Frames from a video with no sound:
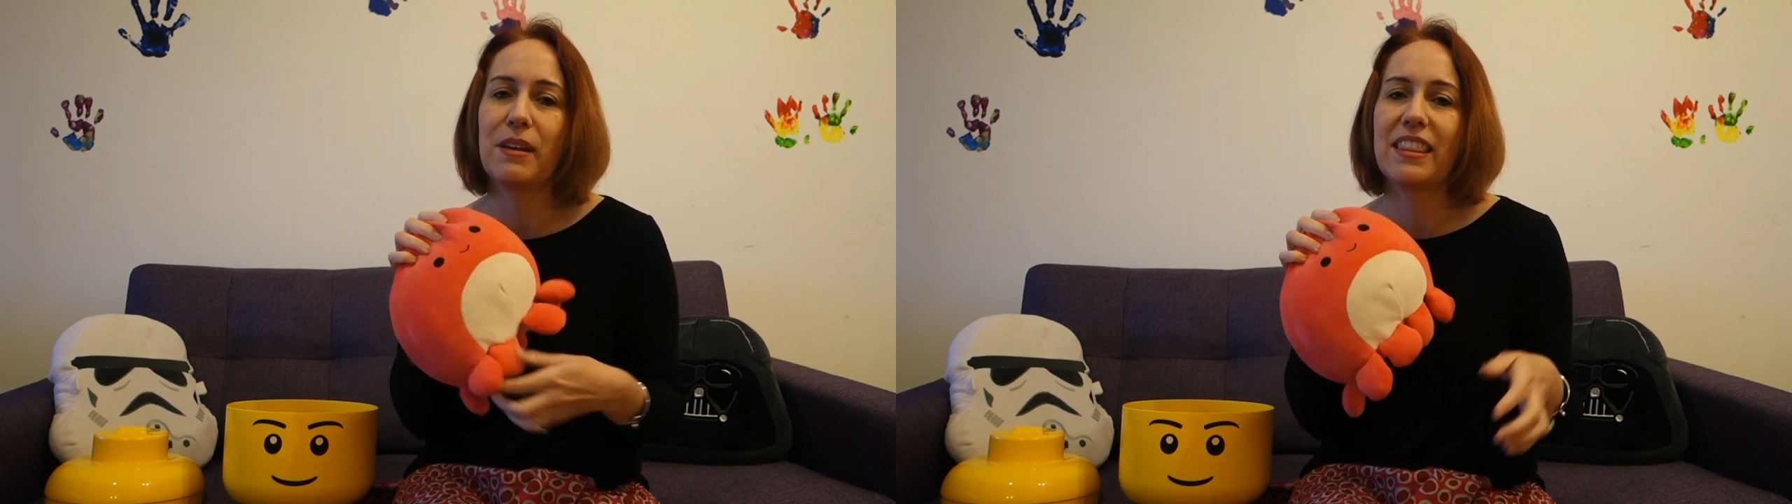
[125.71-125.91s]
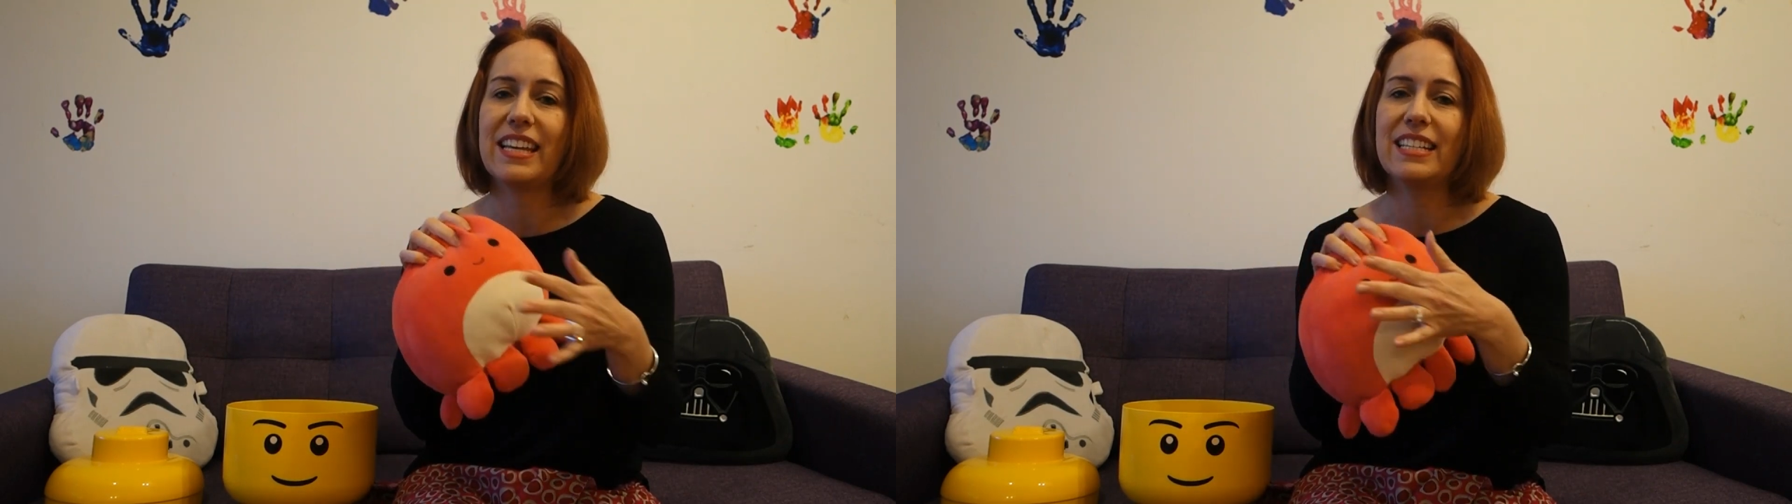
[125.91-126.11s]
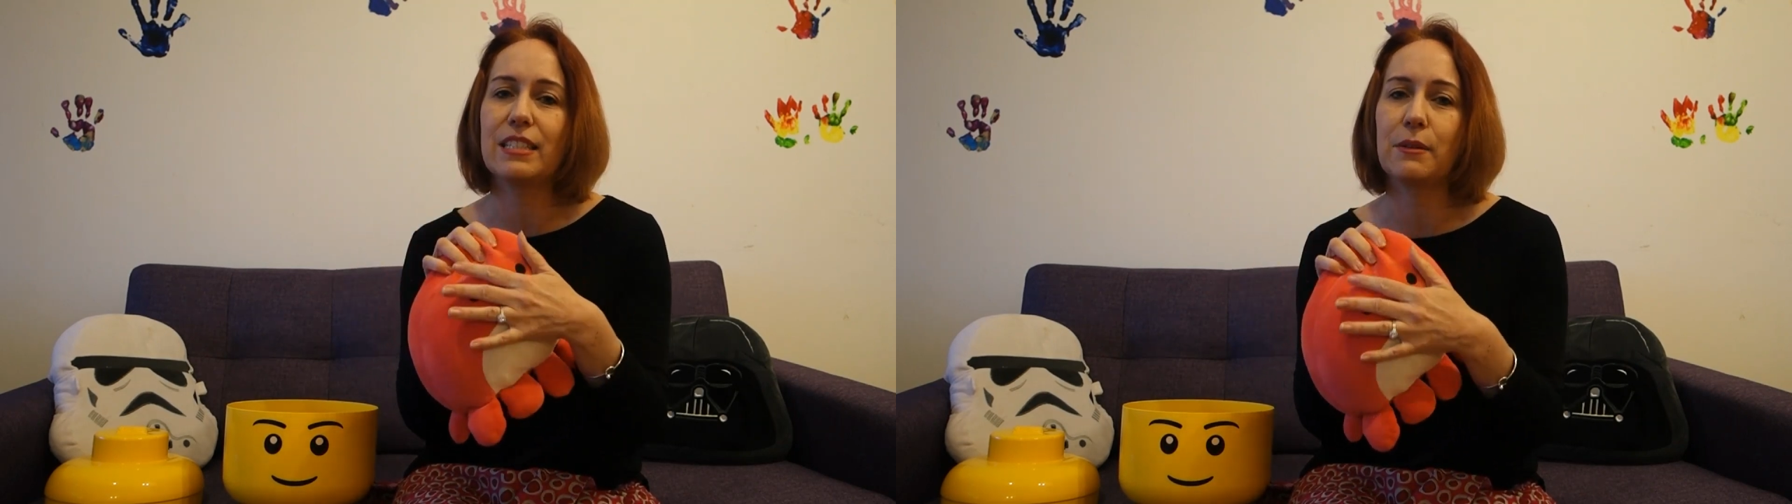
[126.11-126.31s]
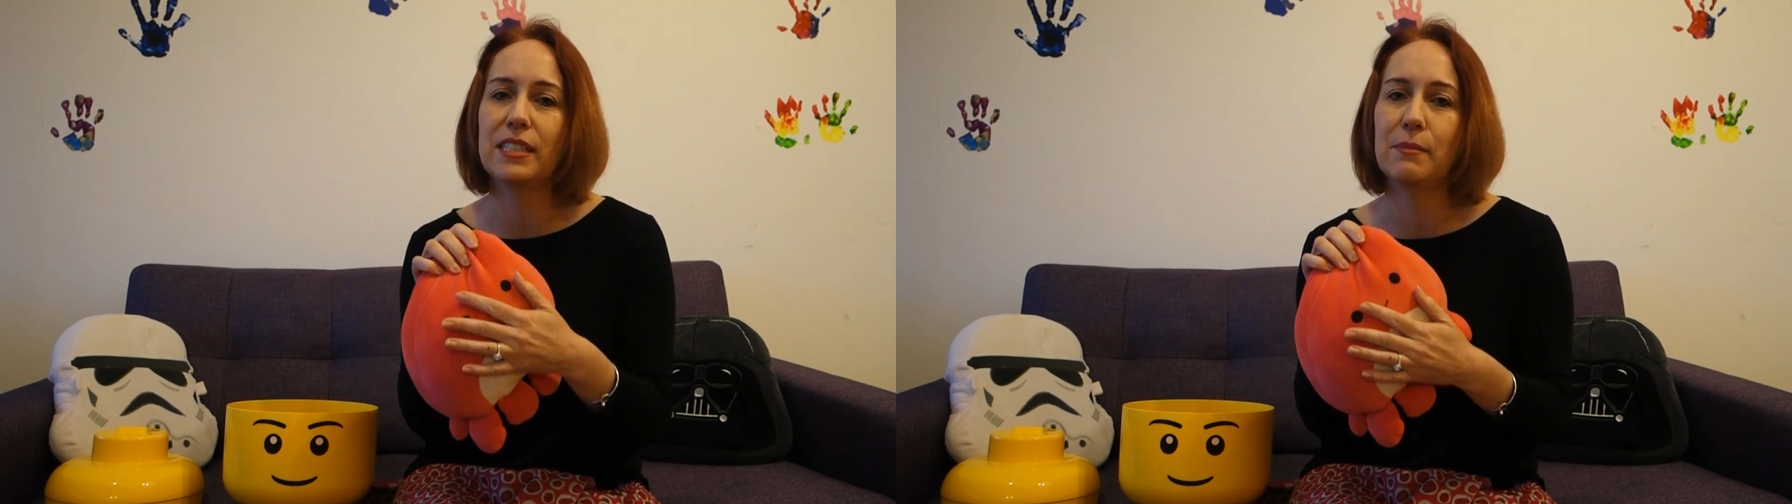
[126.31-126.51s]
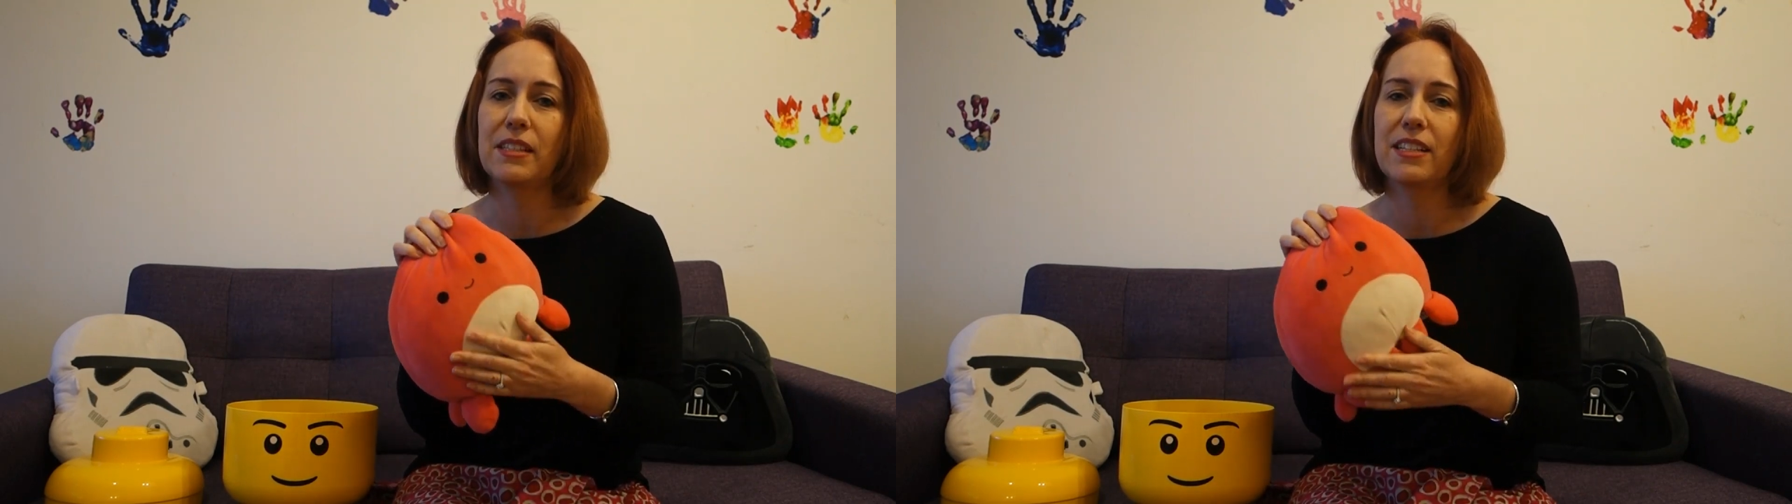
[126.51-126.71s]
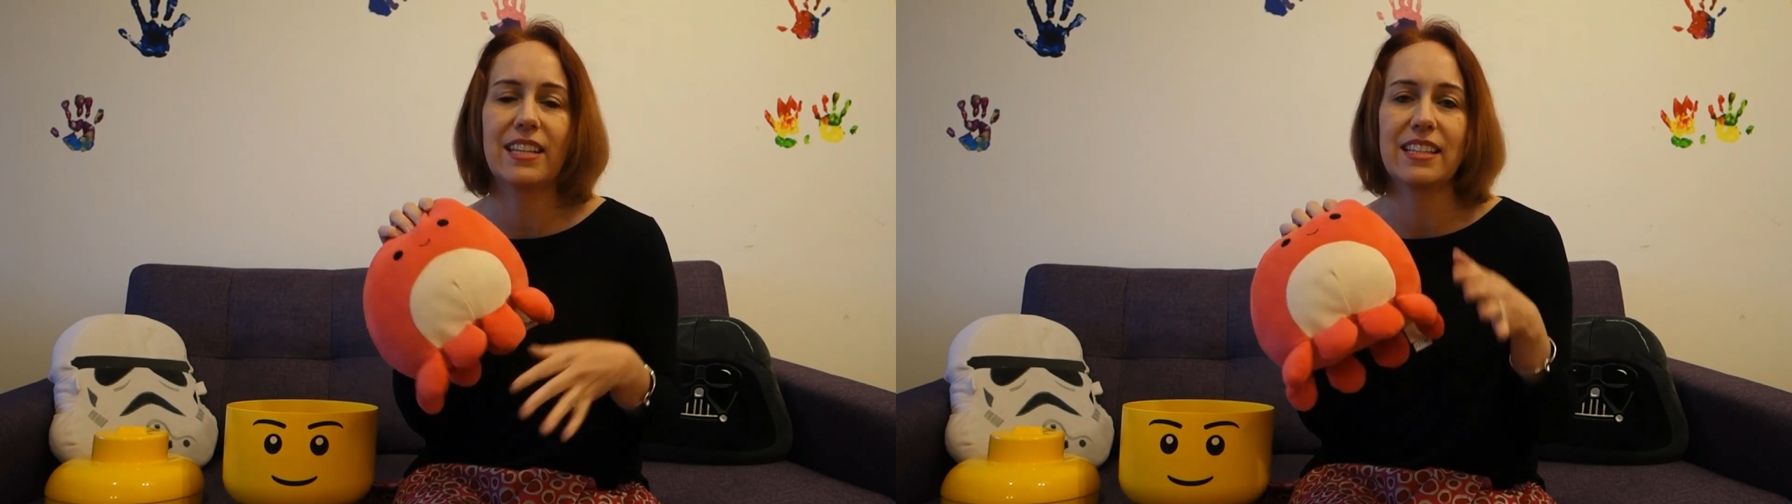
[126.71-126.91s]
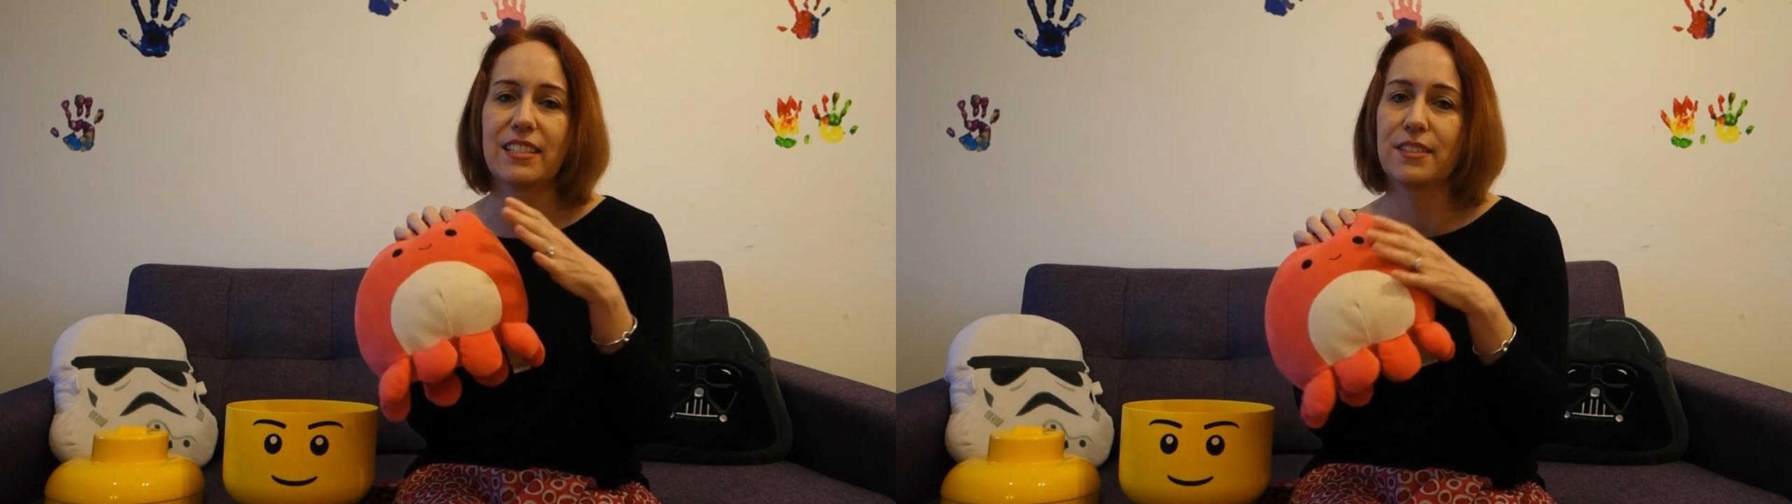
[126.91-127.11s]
but these Squishmallows are the